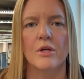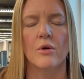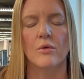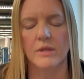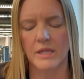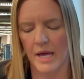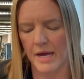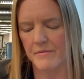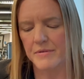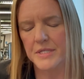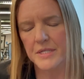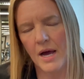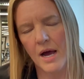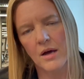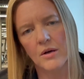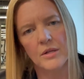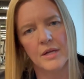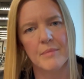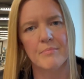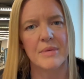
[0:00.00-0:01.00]

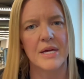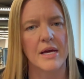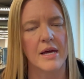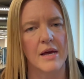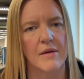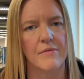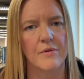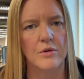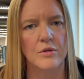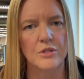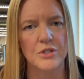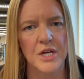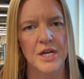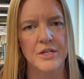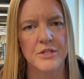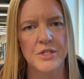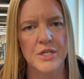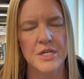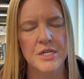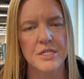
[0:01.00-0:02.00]
lifestyle and behavioral
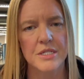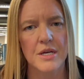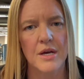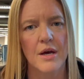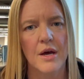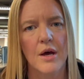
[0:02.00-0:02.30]
changes,